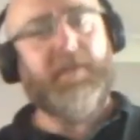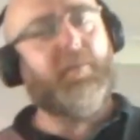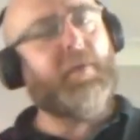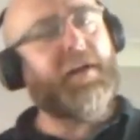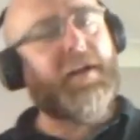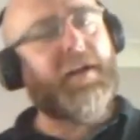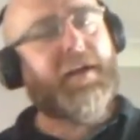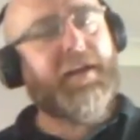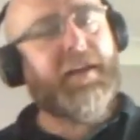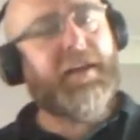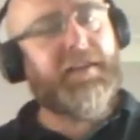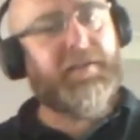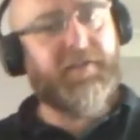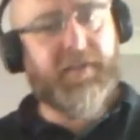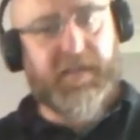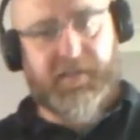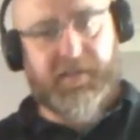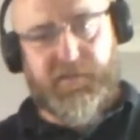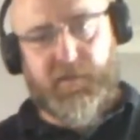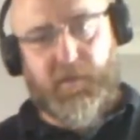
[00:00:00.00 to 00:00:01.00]
we're going to connect the
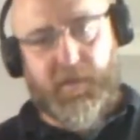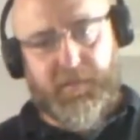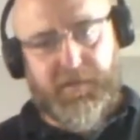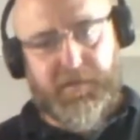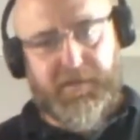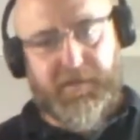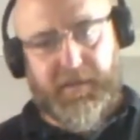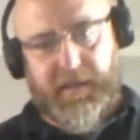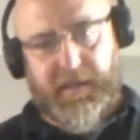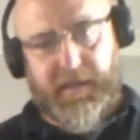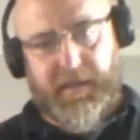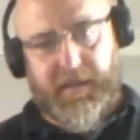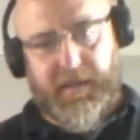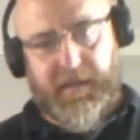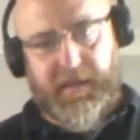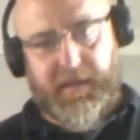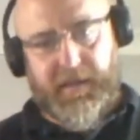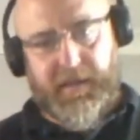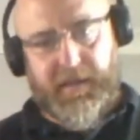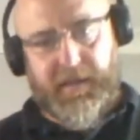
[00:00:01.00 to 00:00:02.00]
test equipment to that one.
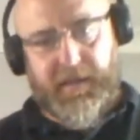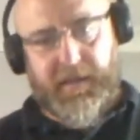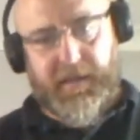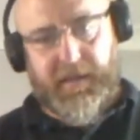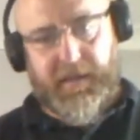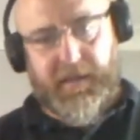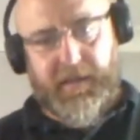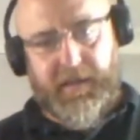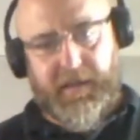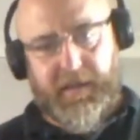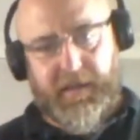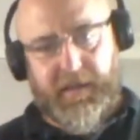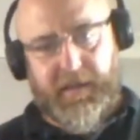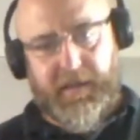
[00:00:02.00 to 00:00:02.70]
So